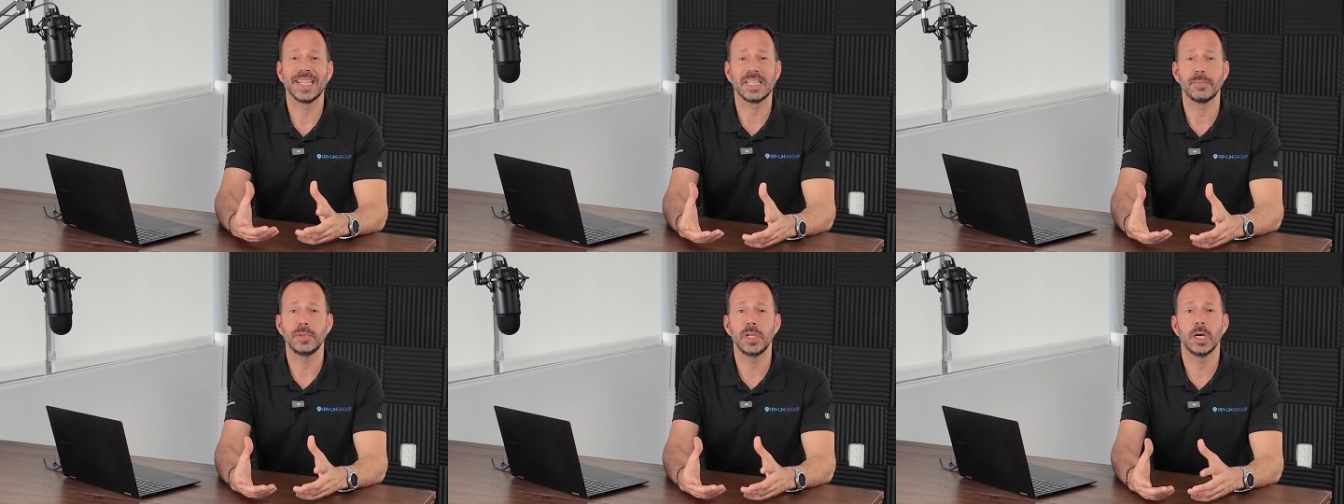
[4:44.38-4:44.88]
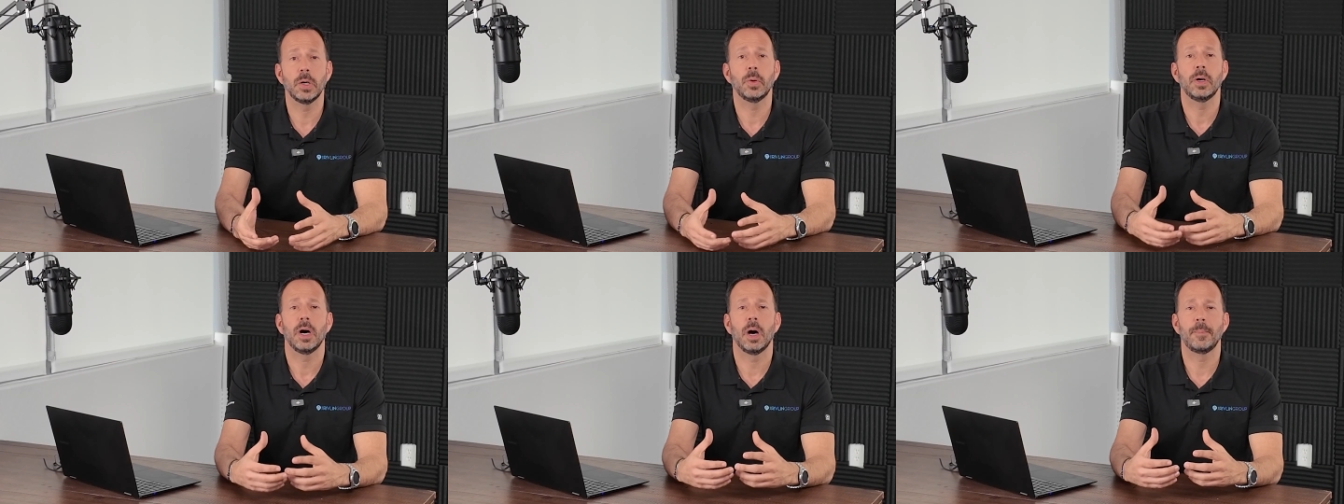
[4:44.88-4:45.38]
let them
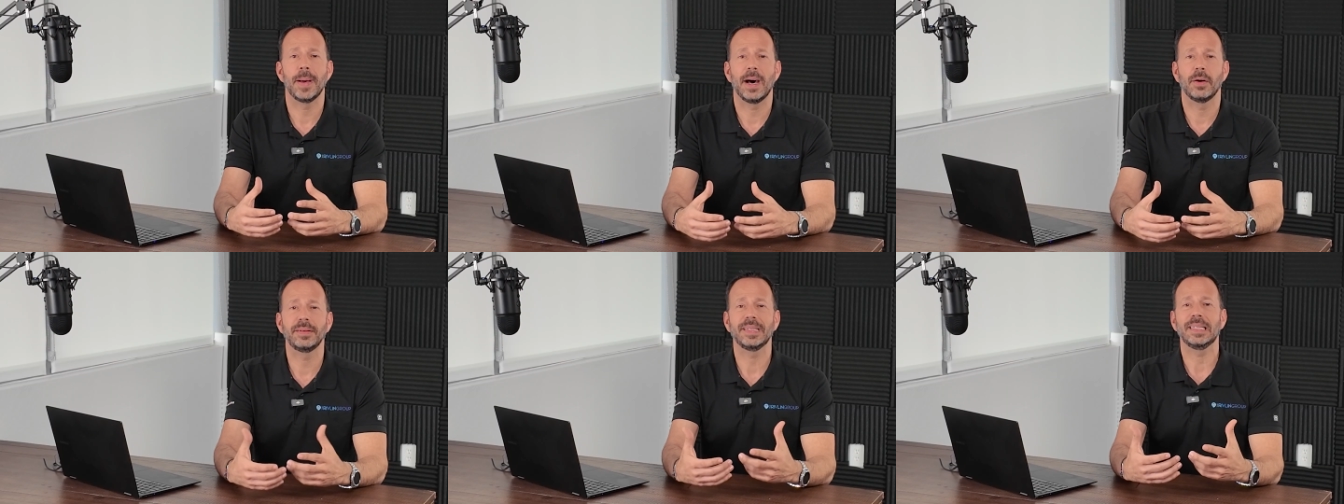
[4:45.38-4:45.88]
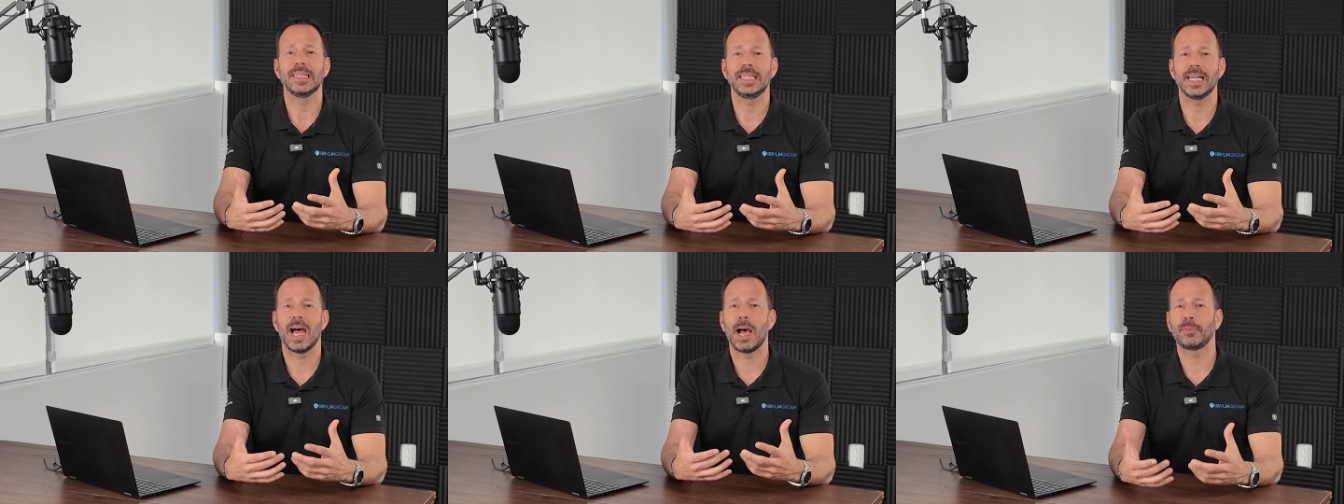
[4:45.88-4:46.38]
know about
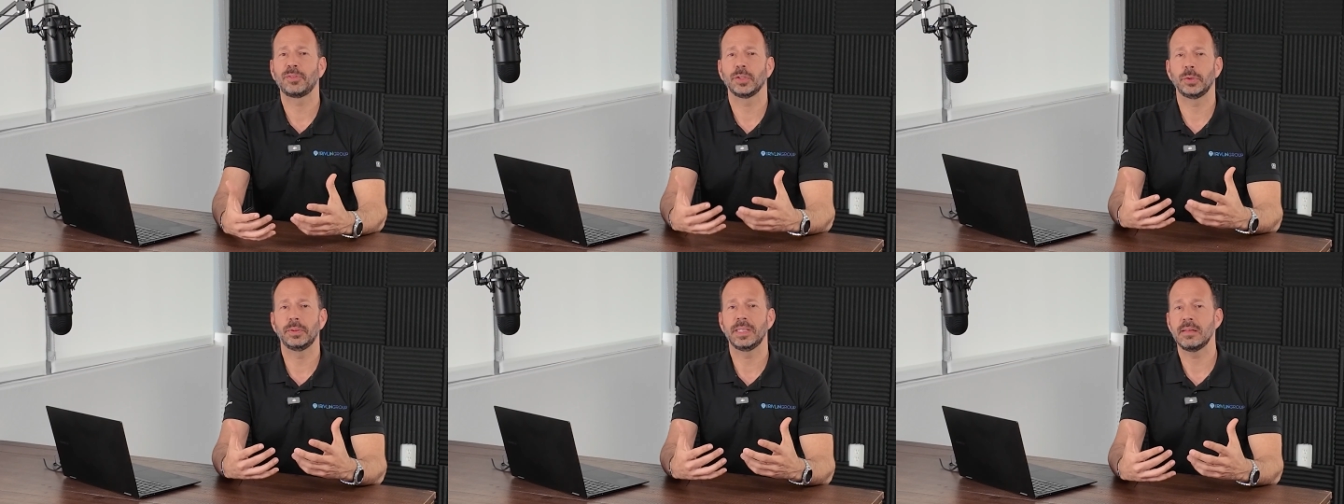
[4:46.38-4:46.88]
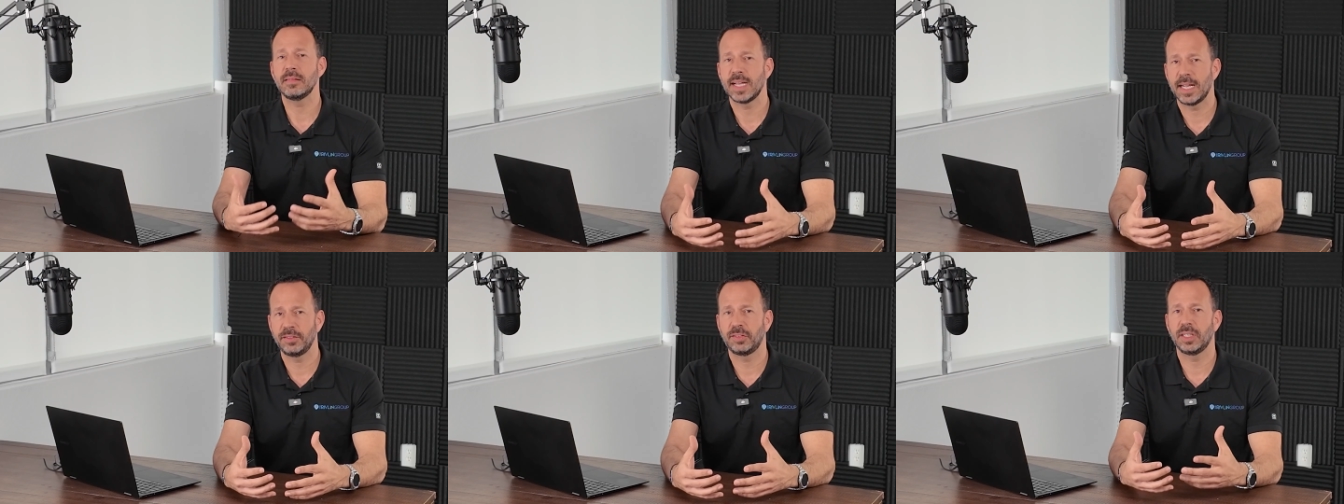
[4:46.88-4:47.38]
the absolute
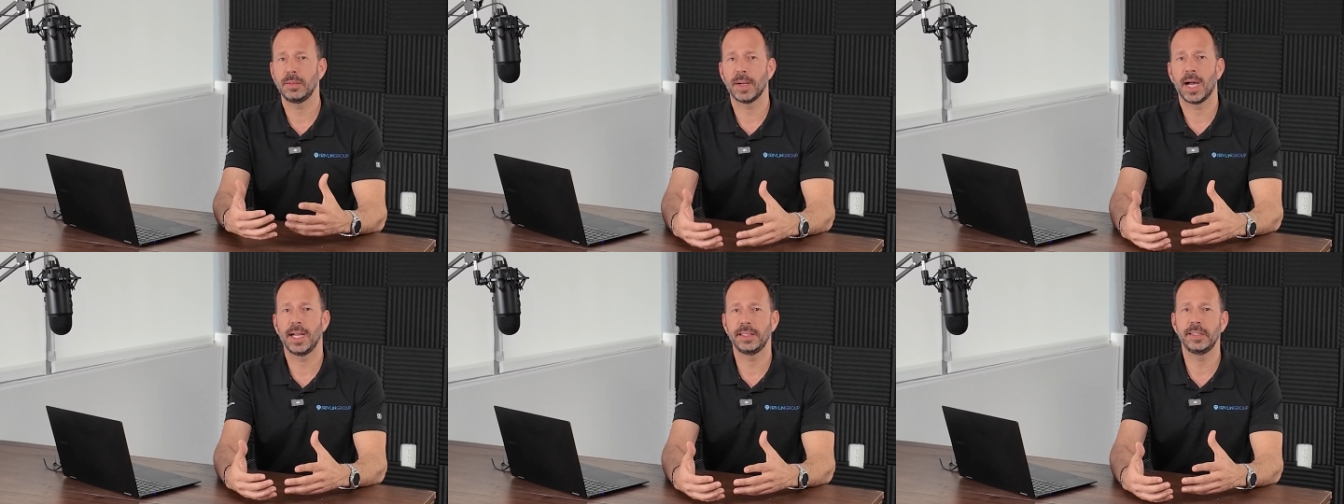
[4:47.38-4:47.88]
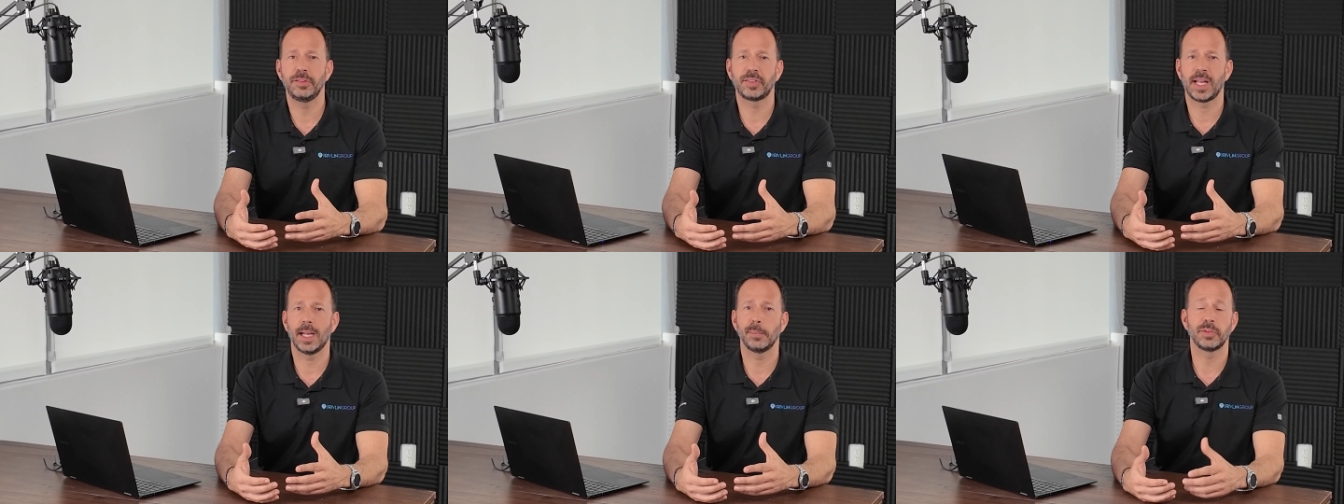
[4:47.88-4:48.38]
intensity behind these
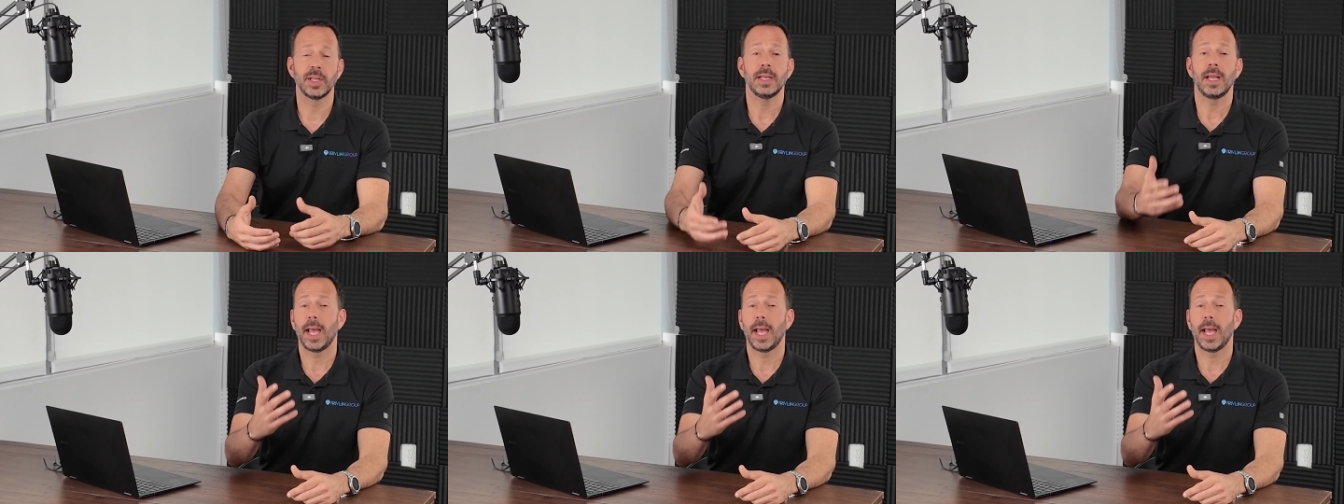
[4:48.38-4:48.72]
scams.